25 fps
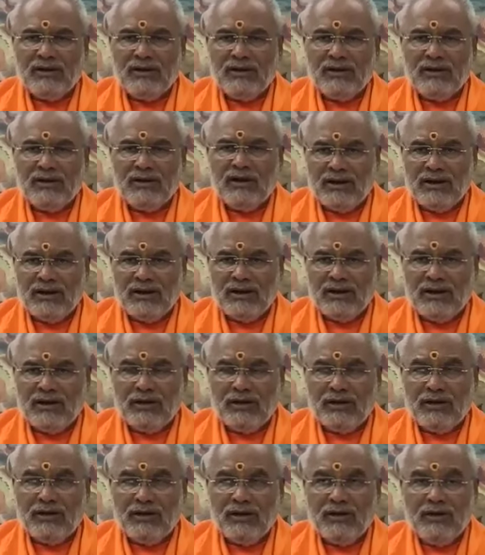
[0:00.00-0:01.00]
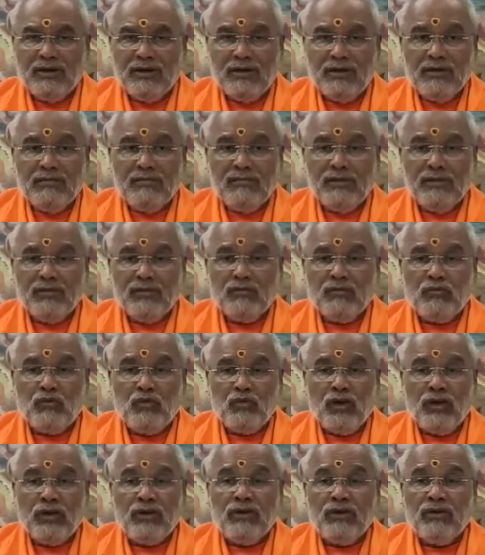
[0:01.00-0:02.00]
contentment with
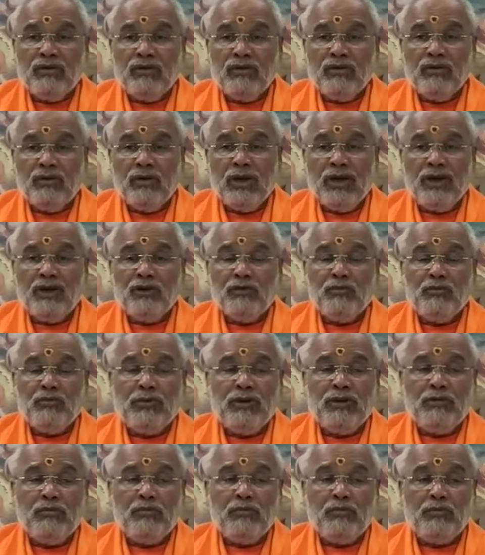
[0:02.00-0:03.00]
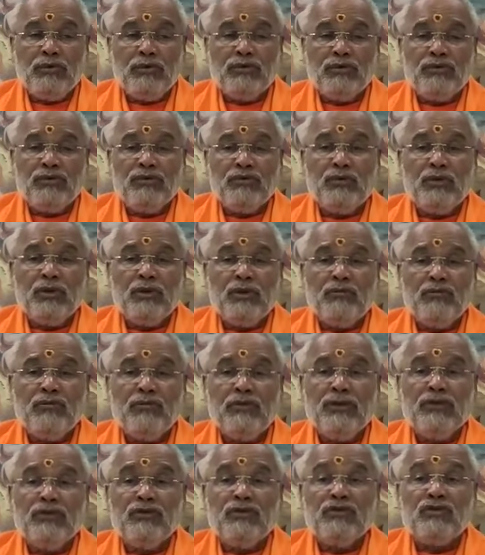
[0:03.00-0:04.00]
what you have been
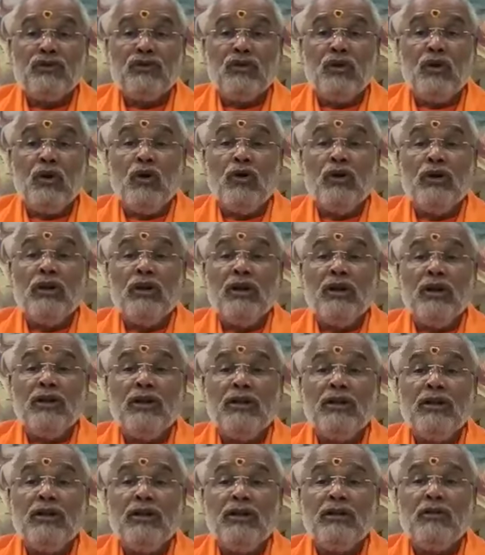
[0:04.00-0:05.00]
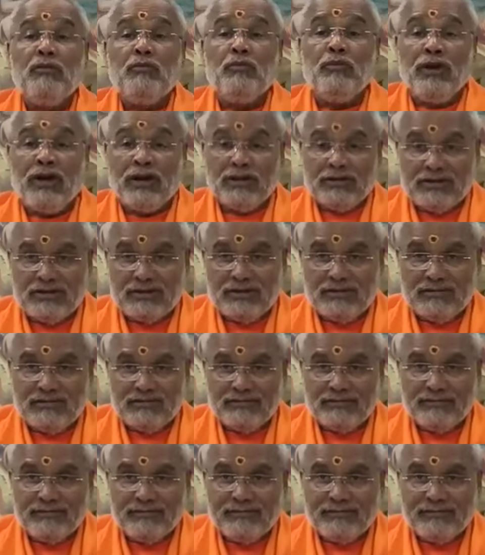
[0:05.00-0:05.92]
pursuing very strongly in the past.